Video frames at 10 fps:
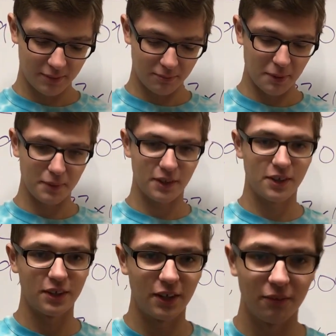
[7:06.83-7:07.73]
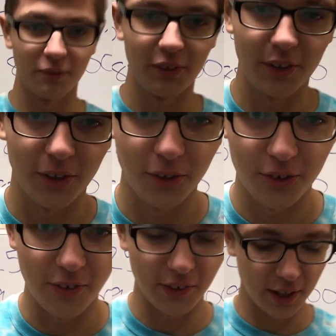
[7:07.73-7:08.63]
Maybe I can get it really
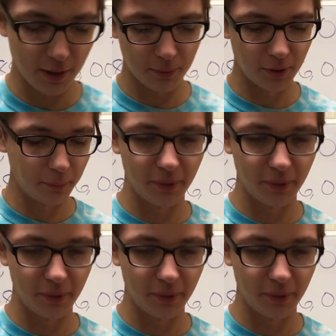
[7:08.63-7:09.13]
close to the camera and it'll be